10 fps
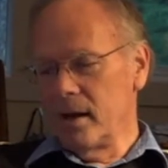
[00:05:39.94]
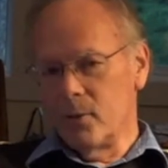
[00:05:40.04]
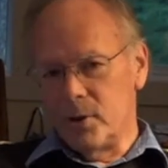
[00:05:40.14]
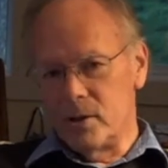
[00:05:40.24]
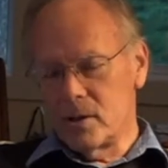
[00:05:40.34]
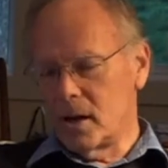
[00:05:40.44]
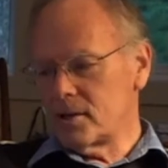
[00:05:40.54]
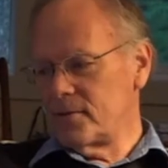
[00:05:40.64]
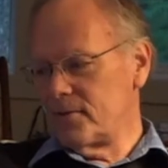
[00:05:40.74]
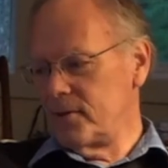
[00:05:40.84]
We touch,
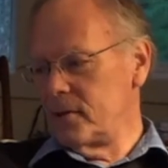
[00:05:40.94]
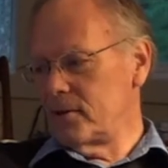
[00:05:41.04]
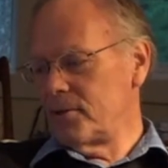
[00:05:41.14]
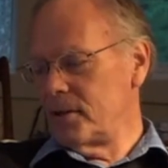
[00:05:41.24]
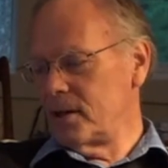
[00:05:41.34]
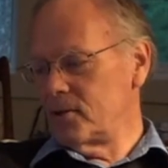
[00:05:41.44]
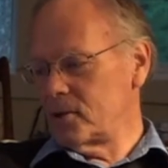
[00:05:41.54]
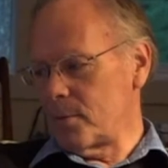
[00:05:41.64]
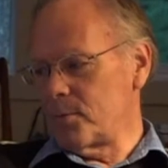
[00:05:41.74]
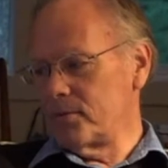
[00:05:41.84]
feel things
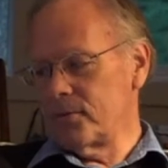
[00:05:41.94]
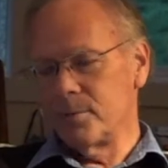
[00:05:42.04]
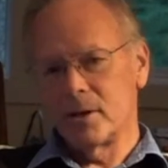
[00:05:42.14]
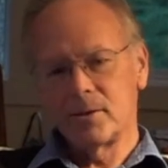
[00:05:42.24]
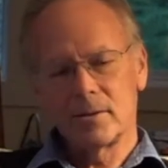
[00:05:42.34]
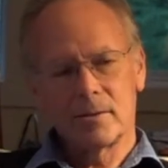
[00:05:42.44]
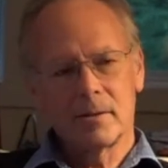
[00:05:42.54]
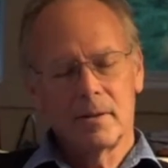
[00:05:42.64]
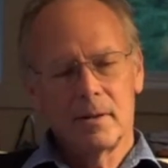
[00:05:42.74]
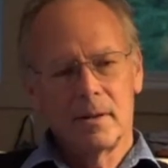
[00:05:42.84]
separate from us.
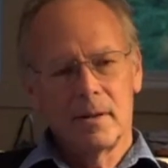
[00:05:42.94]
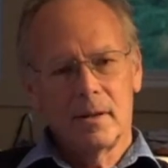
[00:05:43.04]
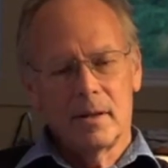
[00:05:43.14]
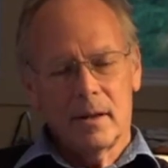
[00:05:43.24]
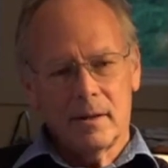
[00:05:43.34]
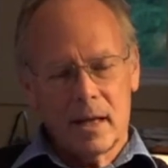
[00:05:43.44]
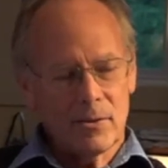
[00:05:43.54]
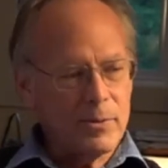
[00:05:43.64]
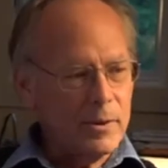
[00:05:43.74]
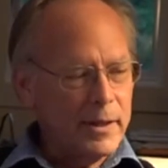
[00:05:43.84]

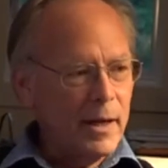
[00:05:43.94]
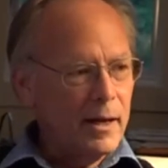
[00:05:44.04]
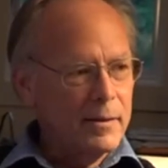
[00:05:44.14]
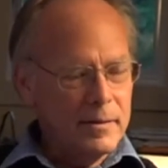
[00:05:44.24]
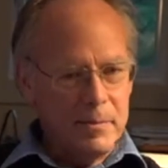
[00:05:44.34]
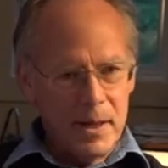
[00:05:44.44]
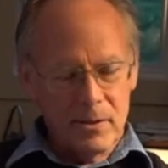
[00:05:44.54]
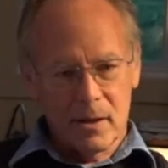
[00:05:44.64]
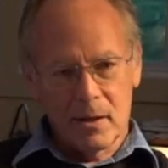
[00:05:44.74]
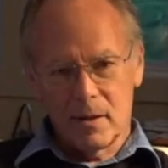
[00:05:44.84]
That's really based
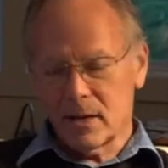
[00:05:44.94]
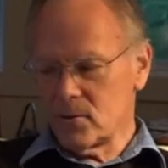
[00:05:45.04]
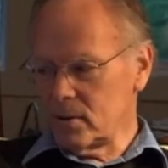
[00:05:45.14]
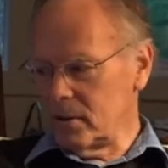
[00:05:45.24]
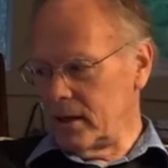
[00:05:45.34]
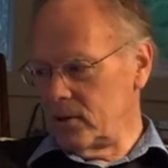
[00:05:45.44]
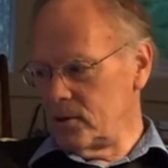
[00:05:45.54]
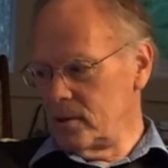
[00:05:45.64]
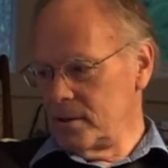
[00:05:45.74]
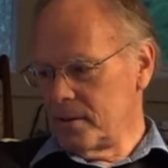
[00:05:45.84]
on electrical
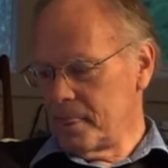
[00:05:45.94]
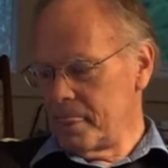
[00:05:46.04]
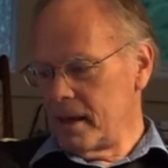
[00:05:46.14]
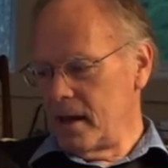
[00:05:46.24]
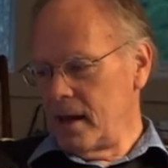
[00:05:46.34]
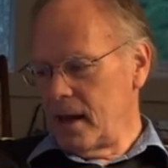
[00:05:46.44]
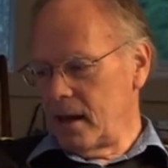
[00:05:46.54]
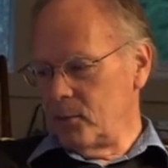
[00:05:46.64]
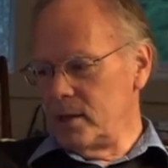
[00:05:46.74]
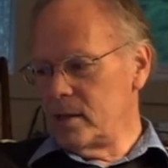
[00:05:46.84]
energy. And
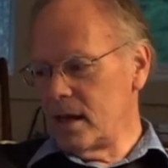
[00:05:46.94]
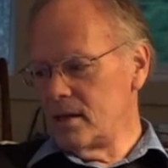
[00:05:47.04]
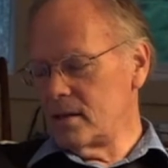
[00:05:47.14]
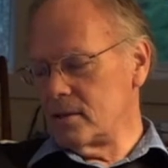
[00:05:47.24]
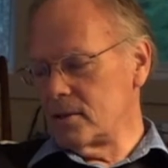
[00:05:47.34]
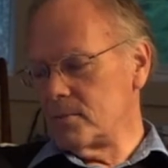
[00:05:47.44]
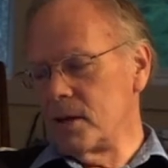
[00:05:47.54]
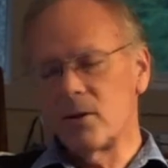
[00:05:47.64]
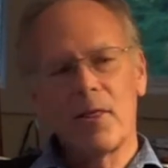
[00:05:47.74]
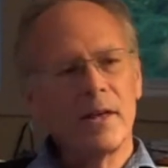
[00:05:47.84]
we taste,
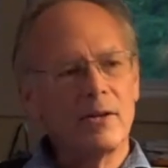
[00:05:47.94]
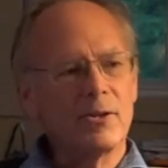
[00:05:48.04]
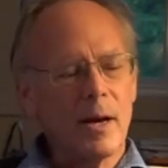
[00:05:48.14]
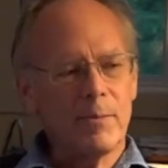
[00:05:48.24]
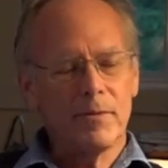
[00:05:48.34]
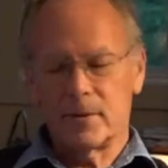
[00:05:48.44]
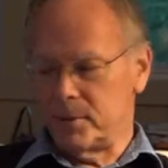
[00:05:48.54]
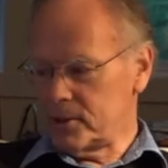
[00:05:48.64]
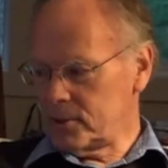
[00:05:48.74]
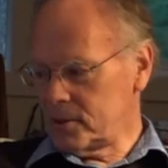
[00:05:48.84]
smell things separate from
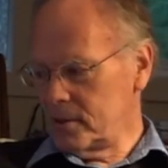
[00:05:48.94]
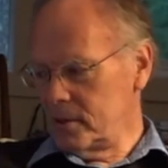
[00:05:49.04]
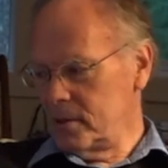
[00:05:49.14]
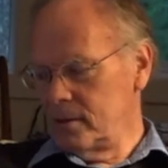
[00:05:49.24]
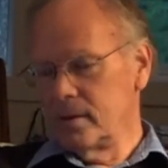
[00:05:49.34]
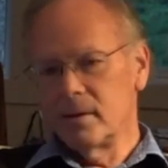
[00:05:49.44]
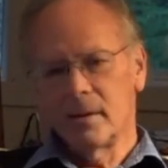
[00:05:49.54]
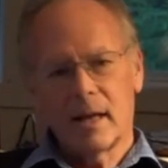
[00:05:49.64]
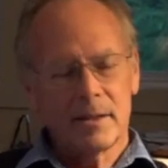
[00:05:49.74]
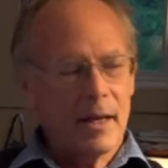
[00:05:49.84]
us.
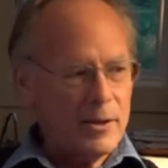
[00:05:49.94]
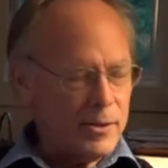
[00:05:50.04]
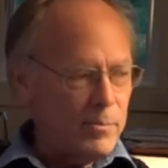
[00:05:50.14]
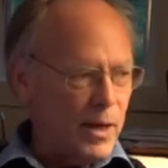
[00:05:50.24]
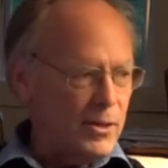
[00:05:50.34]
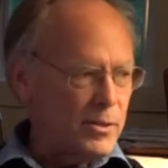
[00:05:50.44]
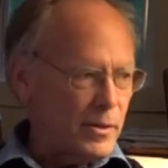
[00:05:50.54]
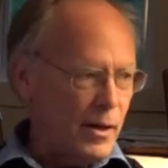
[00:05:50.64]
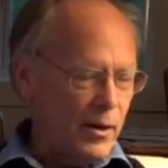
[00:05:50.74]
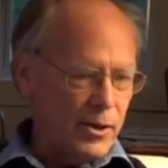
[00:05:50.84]
That's actually based
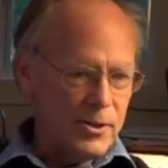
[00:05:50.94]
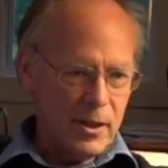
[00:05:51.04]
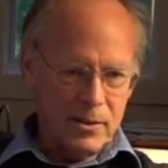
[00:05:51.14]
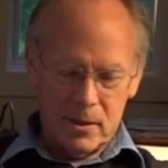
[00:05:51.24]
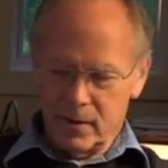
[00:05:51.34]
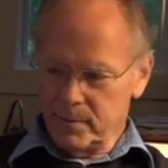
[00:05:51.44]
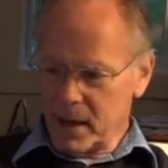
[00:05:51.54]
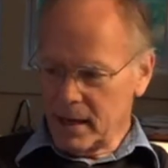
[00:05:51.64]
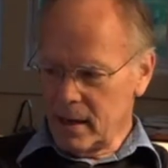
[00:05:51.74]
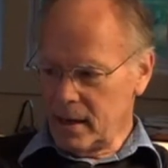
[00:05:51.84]
on our sensing of
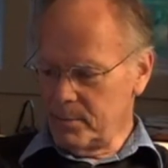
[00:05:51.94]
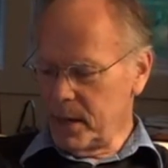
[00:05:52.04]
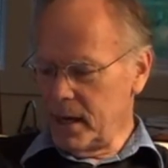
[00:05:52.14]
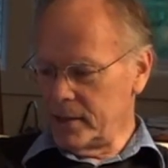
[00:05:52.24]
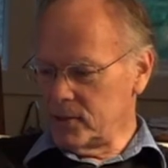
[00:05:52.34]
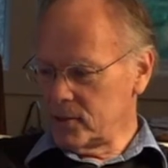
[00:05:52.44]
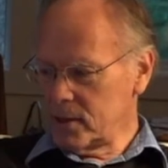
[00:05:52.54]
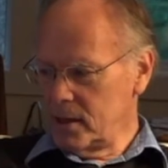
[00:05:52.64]
magnetic bonds.